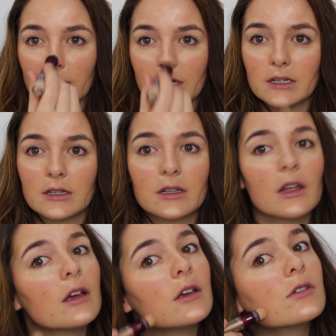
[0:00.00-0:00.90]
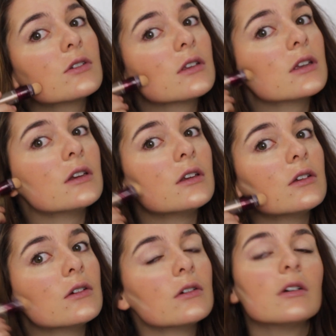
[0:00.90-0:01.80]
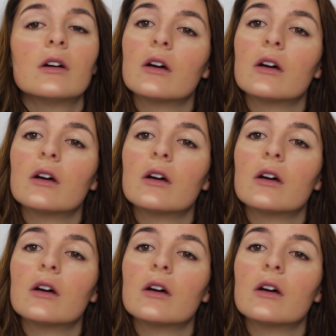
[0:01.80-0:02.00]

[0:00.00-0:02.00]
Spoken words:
places that I usually do.